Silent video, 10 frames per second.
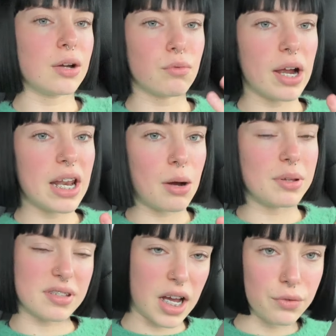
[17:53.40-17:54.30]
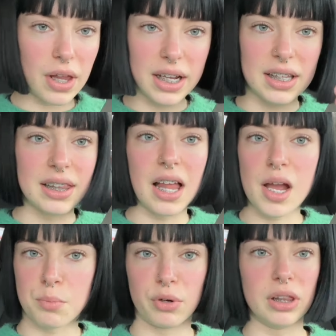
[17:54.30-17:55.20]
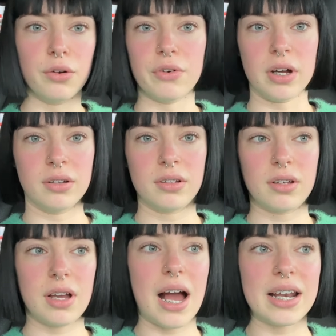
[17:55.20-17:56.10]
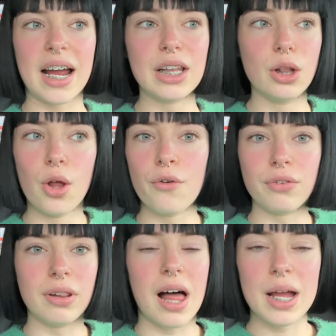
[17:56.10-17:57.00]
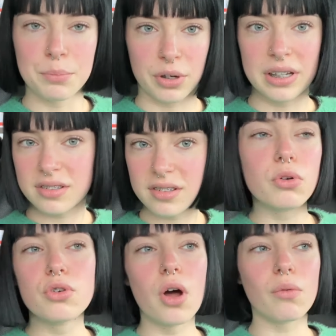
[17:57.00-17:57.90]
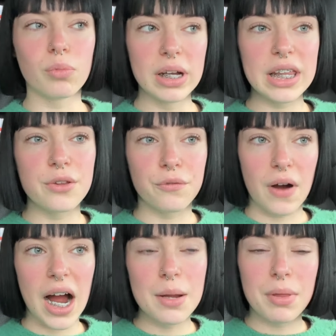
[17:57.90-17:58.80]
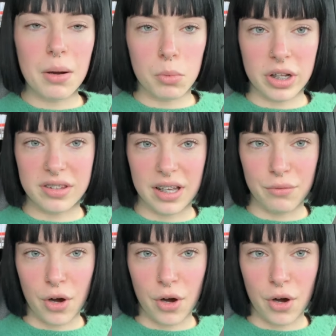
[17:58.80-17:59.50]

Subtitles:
Like right now, it's kind of like library lover, and I love libraries, but not really the vibe that I'm wanting to give